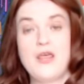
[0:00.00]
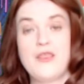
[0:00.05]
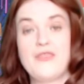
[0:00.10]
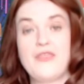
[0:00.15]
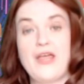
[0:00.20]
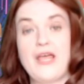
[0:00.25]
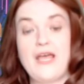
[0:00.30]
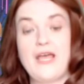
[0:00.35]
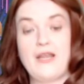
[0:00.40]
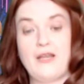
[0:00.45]

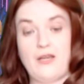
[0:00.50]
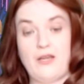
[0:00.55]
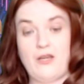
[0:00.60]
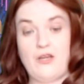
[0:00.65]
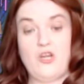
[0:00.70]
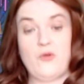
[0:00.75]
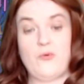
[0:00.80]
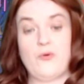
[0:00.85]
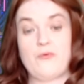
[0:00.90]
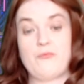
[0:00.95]
Then
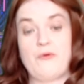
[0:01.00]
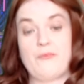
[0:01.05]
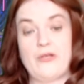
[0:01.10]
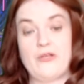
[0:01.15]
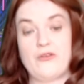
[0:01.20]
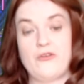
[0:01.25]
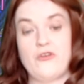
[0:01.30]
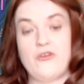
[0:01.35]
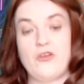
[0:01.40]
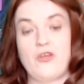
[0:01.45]
you would maybe
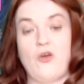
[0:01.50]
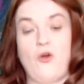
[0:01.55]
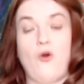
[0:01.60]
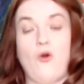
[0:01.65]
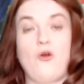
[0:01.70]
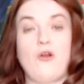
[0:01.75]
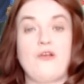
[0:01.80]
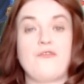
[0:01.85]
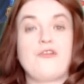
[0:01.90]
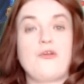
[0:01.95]
look,
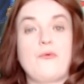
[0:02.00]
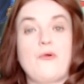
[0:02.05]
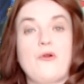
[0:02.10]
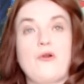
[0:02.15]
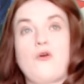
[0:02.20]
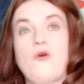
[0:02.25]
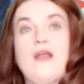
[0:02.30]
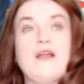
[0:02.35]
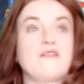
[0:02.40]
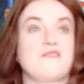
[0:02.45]
or if you were
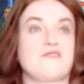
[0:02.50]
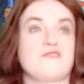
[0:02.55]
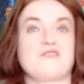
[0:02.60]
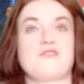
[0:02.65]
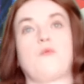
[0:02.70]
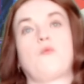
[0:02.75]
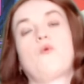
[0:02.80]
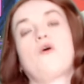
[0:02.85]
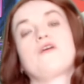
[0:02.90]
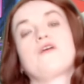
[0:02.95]
getting
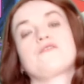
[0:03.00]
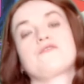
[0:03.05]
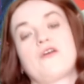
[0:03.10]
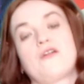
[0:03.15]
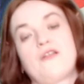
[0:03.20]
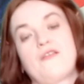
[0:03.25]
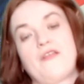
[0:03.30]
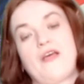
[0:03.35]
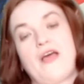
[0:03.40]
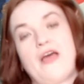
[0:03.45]
some work
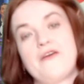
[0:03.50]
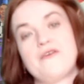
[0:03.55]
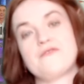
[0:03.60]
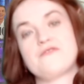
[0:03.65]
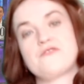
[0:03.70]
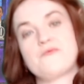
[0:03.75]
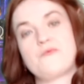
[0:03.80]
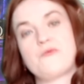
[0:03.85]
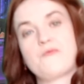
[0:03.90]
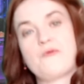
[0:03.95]
done in the
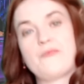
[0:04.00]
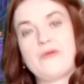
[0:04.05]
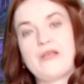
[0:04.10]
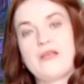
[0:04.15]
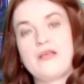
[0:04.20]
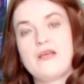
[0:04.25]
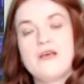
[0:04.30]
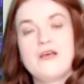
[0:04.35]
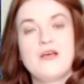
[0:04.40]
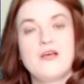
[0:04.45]
house, you would
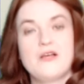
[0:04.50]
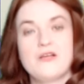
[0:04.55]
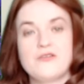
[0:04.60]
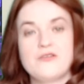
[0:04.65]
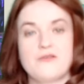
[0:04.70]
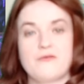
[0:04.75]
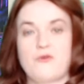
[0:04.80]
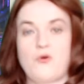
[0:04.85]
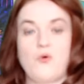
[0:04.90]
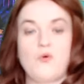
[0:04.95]
maybe
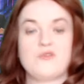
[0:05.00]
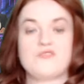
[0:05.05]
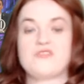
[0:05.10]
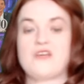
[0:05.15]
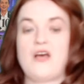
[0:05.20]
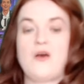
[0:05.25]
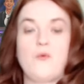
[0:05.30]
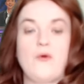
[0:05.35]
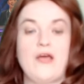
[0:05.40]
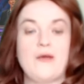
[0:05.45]
go to
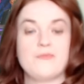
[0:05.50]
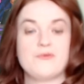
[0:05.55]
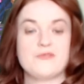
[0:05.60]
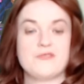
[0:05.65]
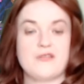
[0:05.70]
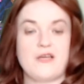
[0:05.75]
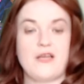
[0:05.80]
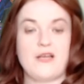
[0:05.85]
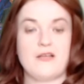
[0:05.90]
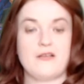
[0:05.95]
a
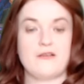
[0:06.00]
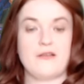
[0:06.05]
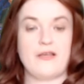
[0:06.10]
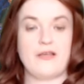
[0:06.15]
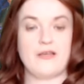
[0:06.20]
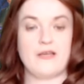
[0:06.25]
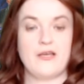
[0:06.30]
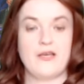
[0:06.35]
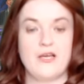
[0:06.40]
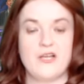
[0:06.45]
website
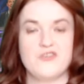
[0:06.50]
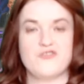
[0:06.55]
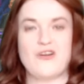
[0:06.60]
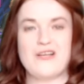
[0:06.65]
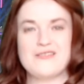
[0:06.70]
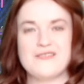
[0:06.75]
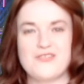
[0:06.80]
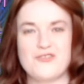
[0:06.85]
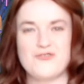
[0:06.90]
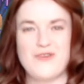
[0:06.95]
like
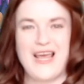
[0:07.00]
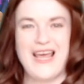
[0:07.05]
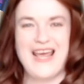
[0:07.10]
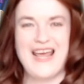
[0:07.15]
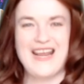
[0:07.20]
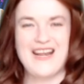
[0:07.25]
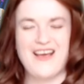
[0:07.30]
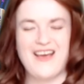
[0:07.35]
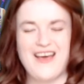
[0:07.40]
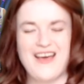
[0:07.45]
trust a
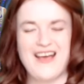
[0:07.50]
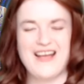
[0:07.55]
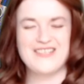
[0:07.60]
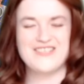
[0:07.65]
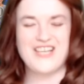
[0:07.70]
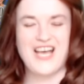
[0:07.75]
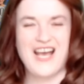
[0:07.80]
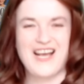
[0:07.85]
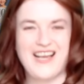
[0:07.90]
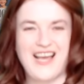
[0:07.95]
trainer
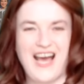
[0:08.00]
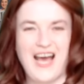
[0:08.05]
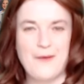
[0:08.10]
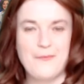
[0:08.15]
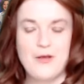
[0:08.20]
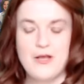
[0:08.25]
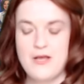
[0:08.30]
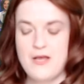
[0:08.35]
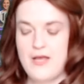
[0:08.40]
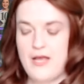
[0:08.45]
dot com
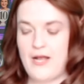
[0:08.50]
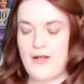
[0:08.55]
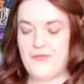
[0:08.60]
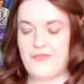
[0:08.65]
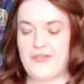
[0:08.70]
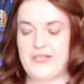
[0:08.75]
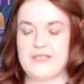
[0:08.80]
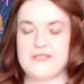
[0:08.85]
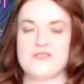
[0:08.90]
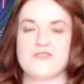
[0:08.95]
and
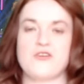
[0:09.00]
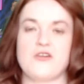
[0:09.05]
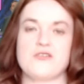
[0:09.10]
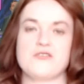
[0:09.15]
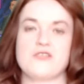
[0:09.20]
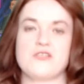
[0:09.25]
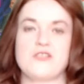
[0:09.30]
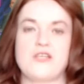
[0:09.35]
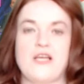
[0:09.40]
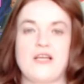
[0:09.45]
these
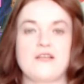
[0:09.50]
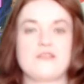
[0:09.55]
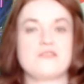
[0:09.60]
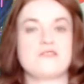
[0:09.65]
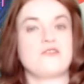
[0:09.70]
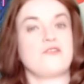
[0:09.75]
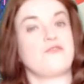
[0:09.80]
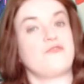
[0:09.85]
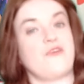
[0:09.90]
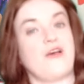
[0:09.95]
sorts of things
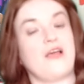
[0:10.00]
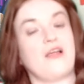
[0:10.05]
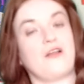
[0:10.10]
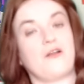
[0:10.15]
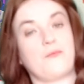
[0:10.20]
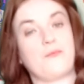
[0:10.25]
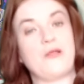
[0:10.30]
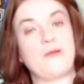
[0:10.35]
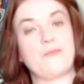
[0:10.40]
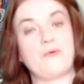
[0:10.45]
to
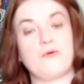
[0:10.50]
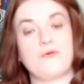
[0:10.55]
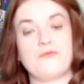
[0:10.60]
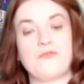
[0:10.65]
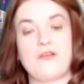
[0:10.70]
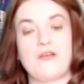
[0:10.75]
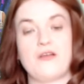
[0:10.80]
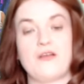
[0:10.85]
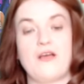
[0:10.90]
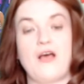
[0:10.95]
find people
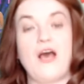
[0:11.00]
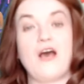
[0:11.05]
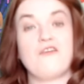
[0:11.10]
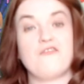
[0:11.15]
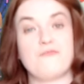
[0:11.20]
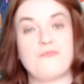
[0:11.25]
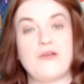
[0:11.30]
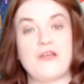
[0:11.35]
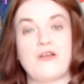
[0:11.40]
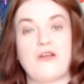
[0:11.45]
that have
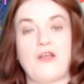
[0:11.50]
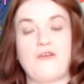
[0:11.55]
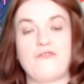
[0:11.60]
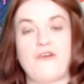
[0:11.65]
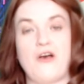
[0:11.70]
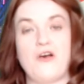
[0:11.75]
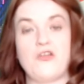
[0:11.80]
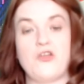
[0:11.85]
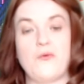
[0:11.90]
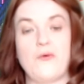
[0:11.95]
been
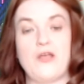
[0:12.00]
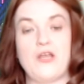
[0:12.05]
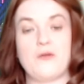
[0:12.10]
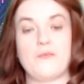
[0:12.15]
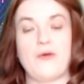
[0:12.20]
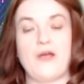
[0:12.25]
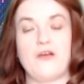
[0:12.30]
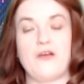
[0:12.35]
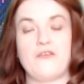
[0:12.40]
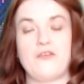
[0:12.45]
evaluated
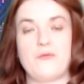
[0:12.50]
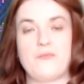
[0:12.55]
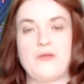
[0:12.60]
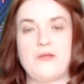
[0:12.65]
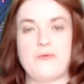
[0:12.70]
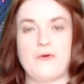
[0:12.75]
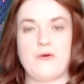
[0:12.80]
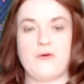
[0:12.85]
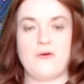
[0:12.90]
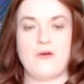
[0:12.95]
by other
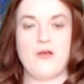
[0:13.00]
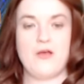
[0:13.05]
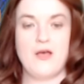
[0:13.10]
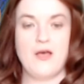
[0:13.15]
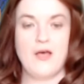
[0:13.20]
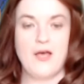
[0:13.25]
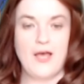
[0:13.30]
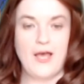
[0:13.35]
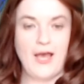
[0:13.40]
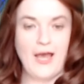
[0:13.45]
people.
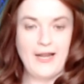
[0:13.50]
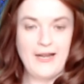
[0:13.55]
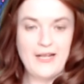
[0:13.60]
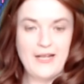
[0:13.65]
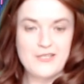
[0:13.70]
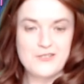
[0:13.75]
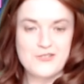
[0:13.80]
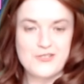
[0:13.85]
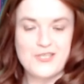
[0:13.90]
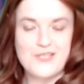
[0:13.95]
And
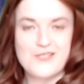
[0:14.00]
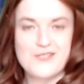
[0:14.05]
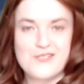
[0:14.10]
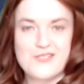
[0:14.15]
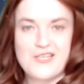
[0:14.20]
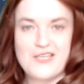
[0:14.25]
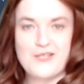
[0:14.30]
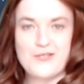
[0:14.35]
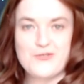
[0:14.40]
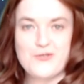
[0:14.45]
as you can
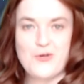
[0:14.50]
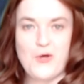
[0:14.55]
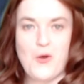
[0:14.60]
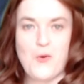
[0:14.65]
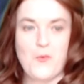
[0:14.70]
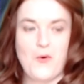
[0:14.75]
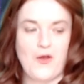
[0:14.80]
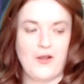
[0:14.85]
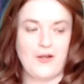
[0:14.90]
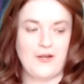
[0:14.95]
see the top
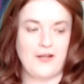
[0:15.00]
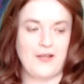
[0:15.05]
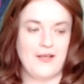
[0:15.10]
one,